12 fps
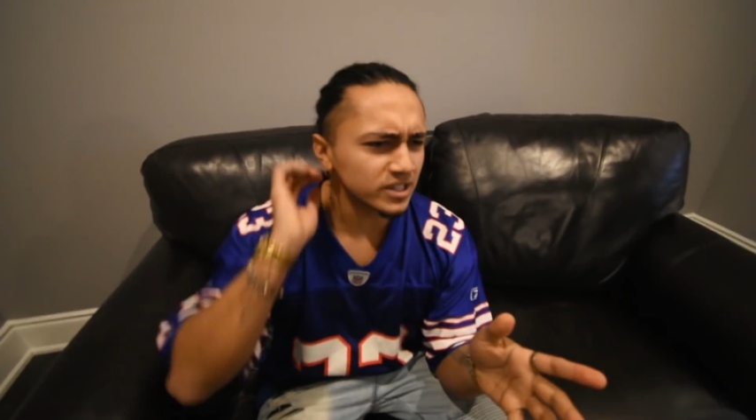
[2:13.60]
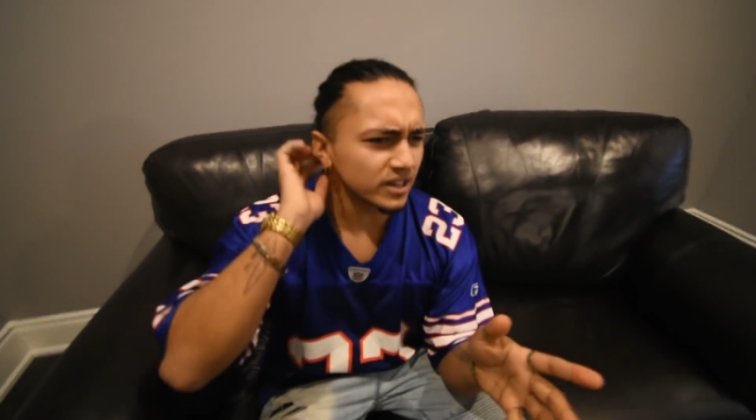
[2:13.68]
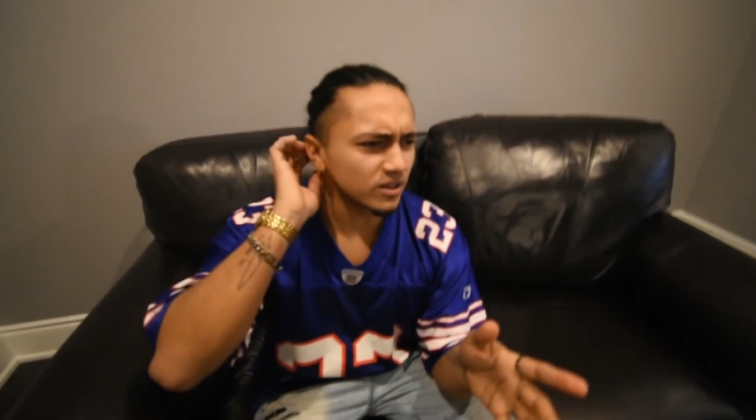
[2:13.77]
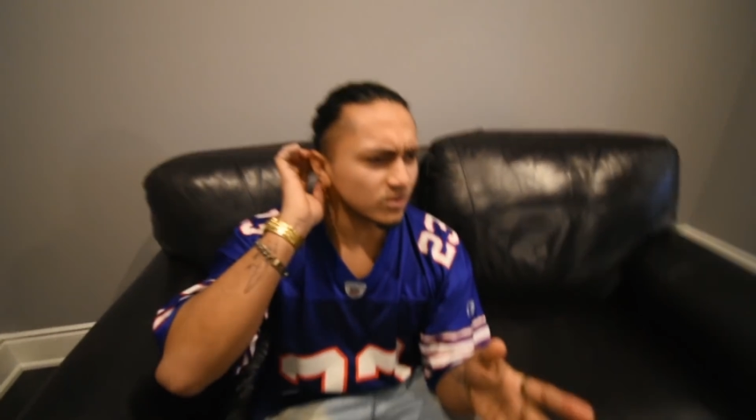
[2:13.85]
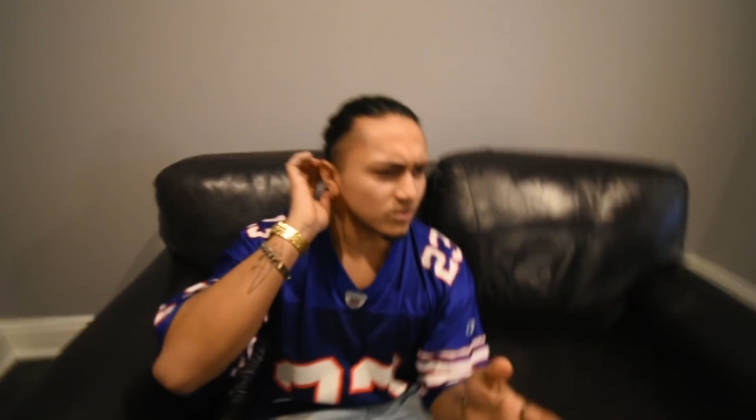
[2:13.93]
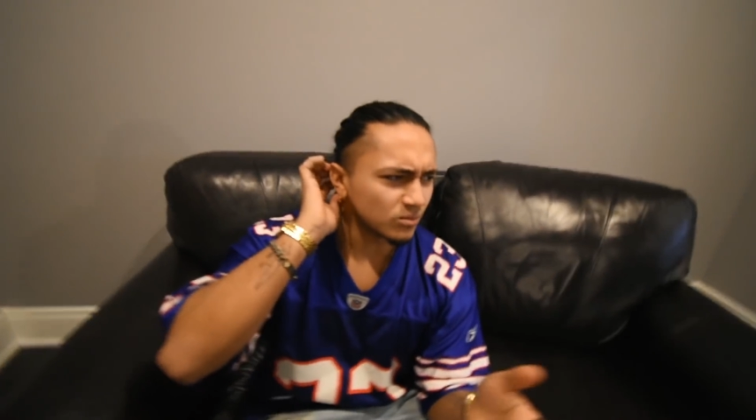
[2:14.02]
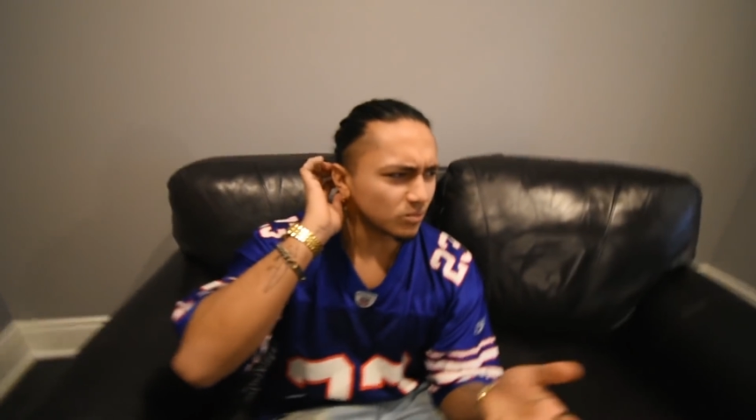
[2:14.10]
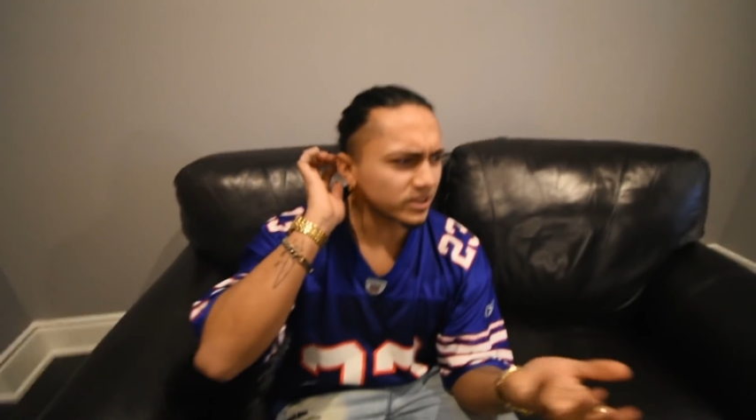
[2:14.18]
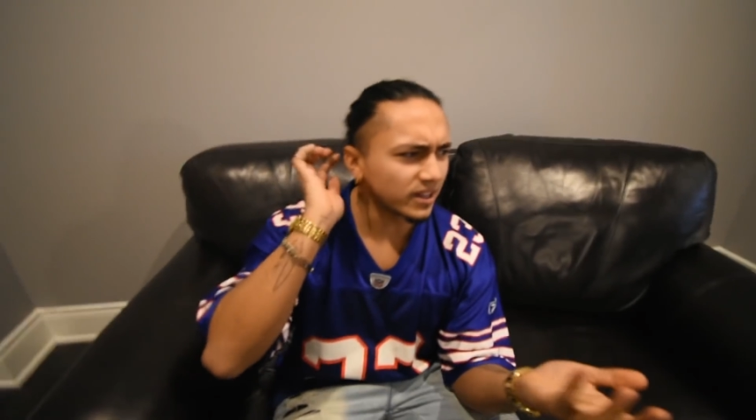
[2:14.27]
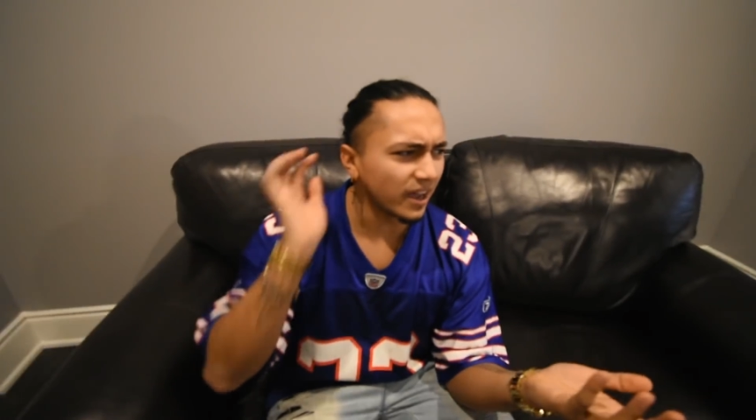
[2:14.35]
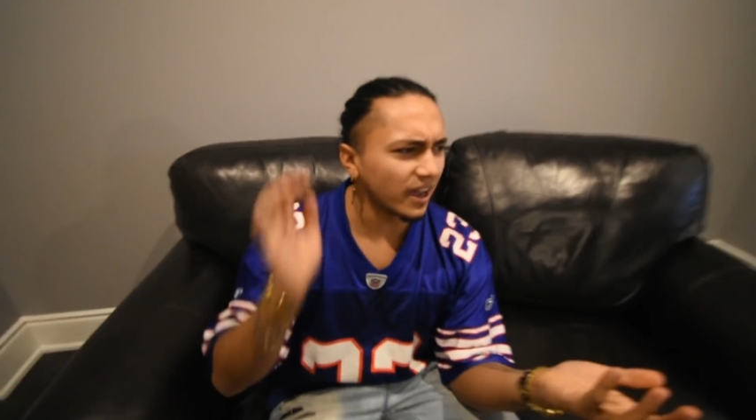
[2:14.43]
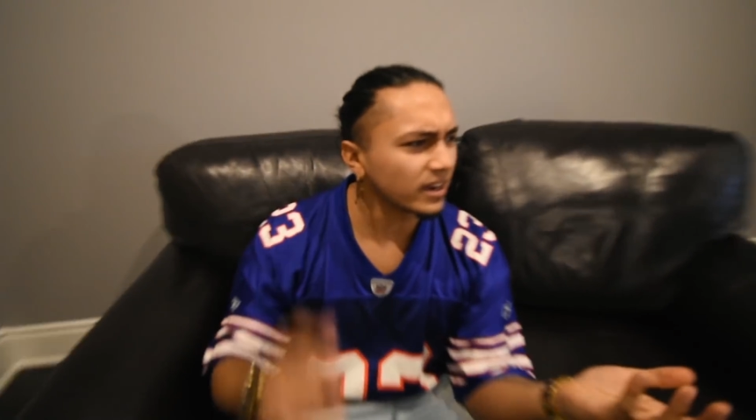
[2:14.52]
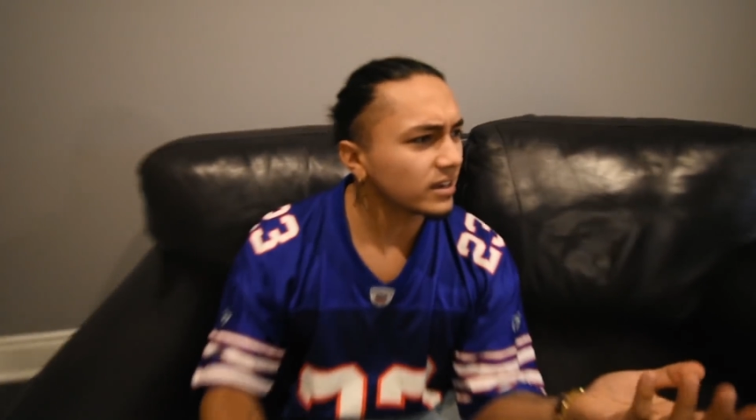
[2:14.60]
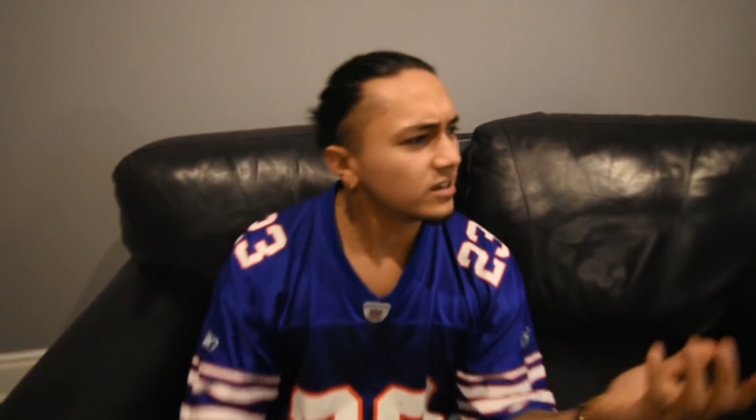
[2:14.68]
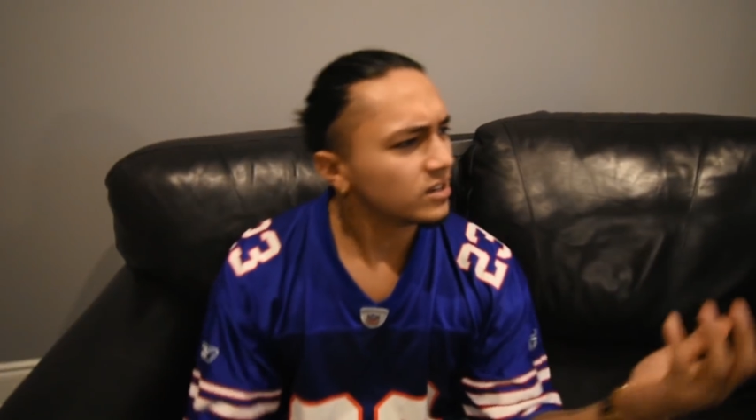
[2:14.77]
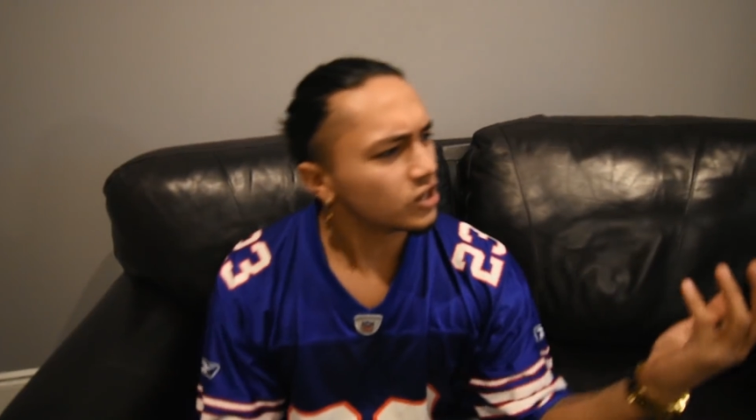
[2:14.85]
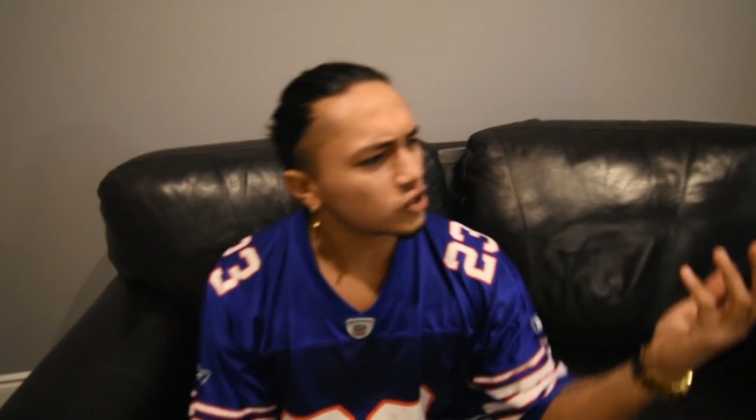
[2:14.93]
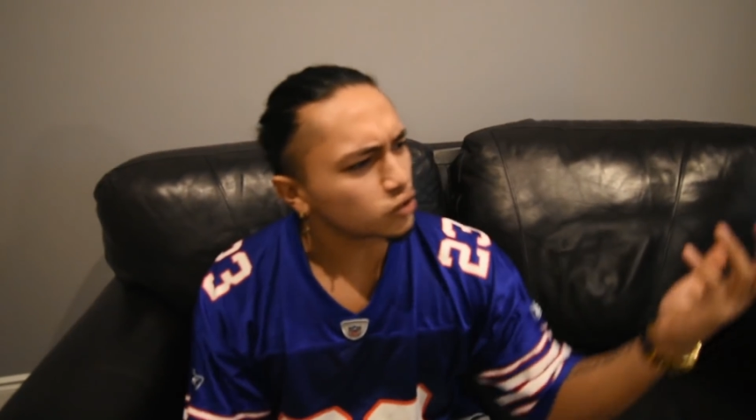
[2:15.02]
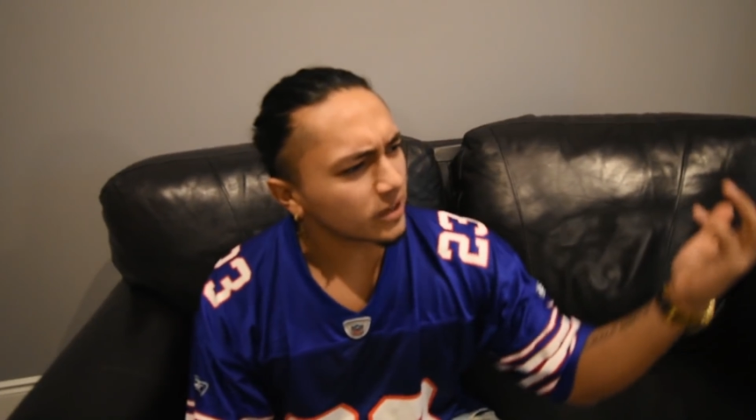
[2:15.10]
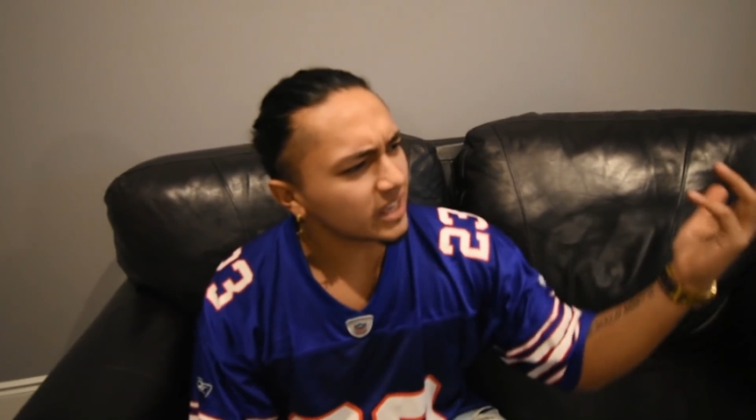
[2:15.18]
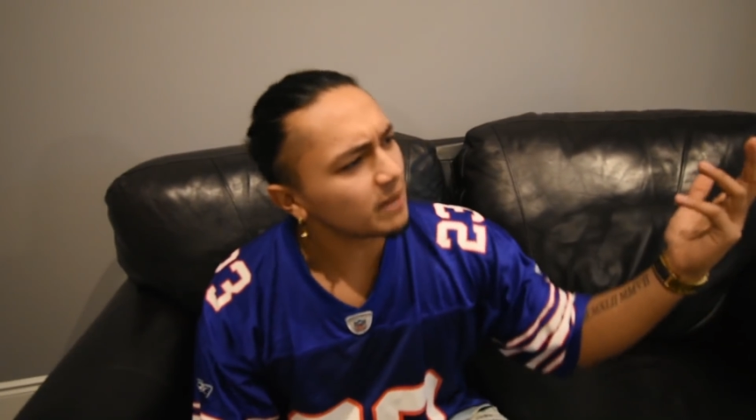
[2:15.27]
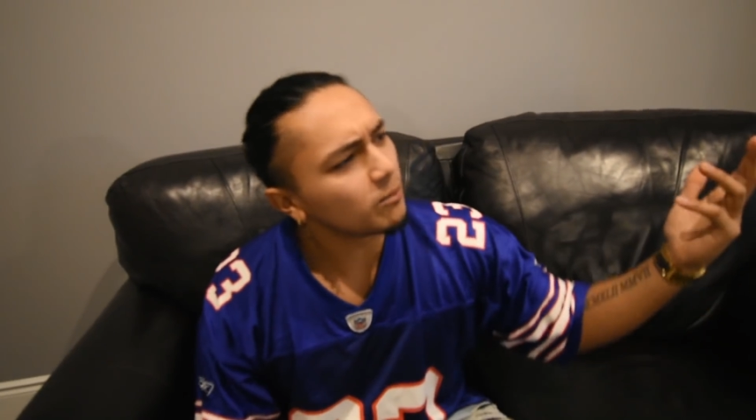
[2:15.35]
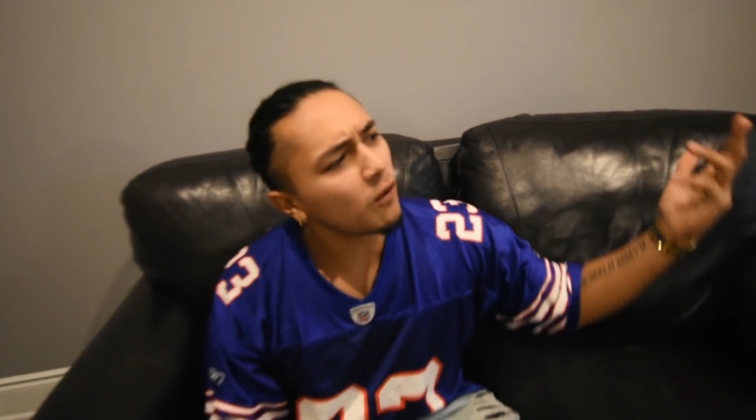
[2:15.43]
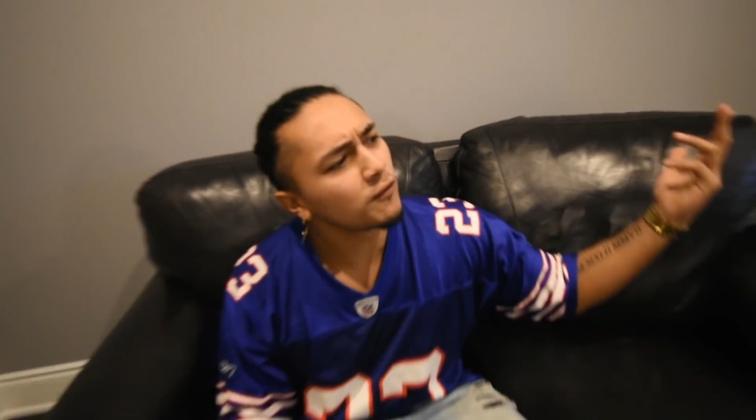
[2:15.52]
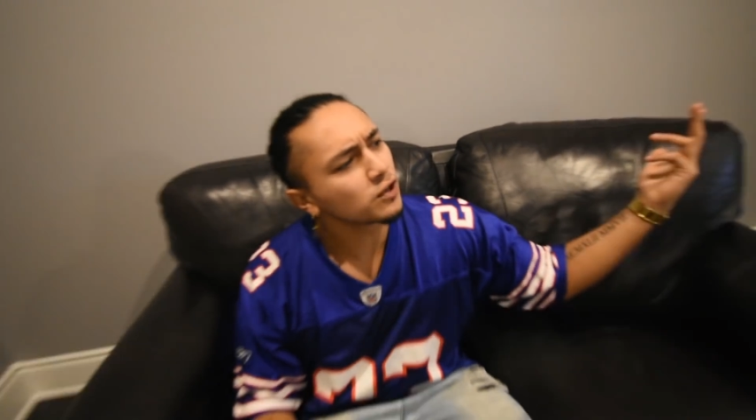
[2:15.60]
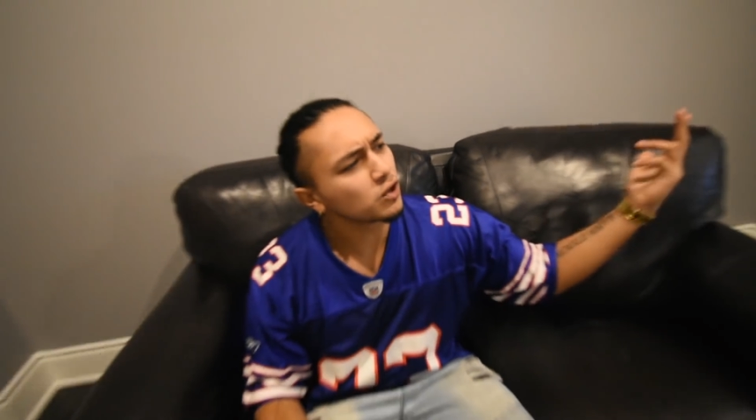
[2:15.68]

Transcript: I was like, what the heck? So I came over